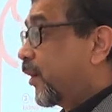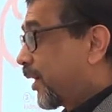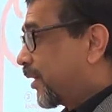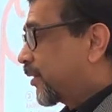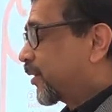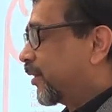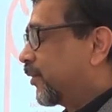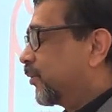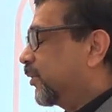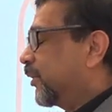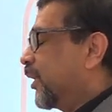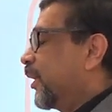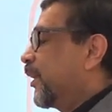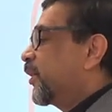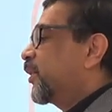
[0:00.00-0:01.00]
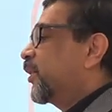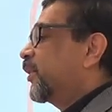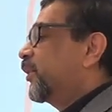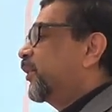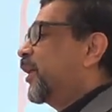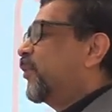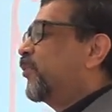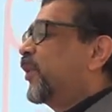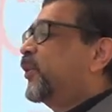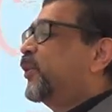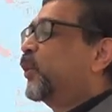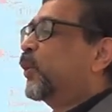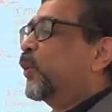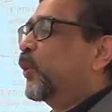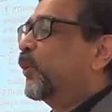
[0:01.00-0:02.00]
ask you. Number
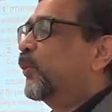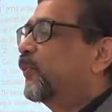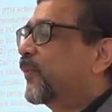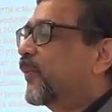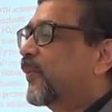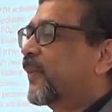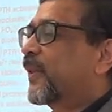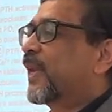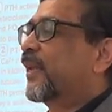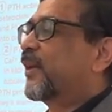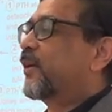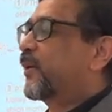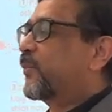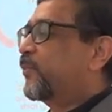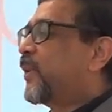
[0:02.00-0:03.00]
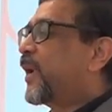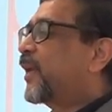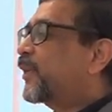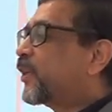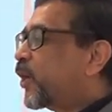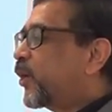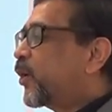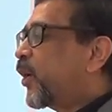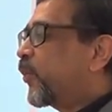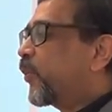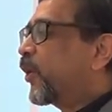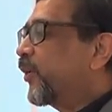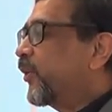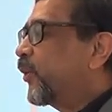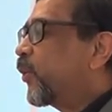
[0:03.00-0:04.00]
2, parathyroid
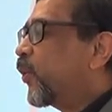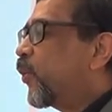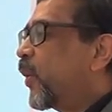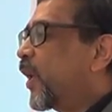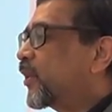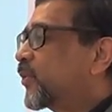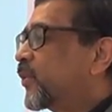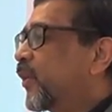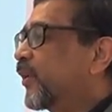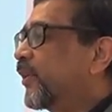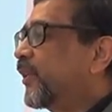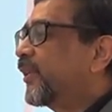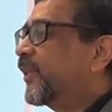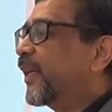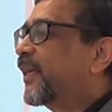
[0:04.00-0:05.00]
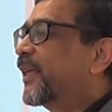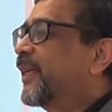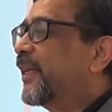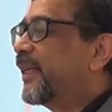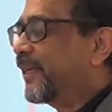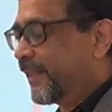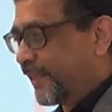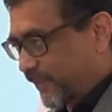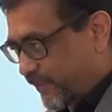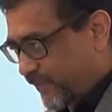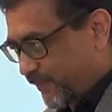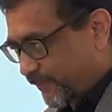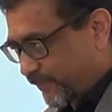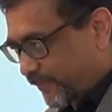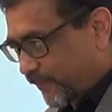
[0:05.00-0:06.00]
hormone works on the kidneys.
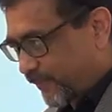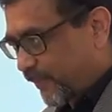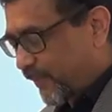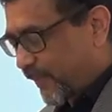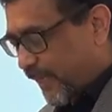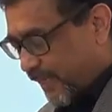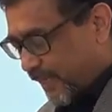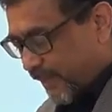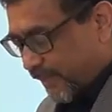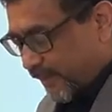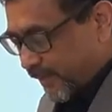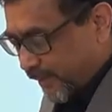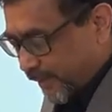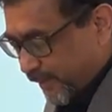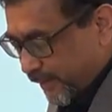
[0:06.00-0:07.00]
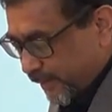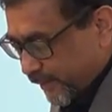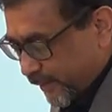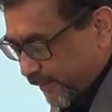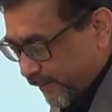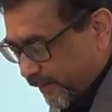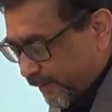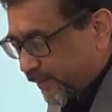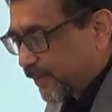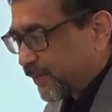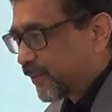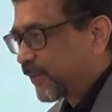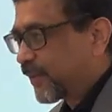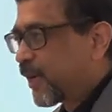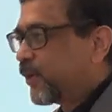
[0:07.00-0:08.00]

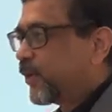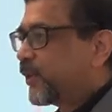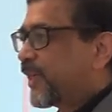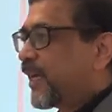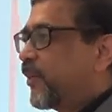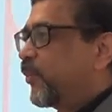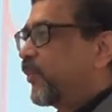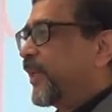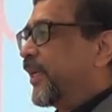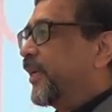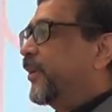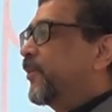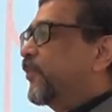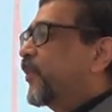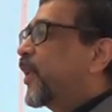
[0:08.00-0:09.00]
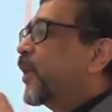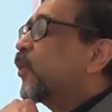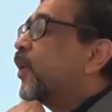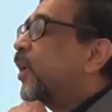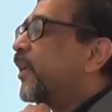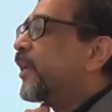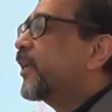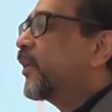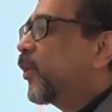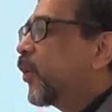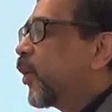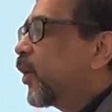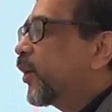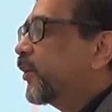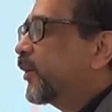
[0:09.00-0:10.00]
So now you tell me, you already know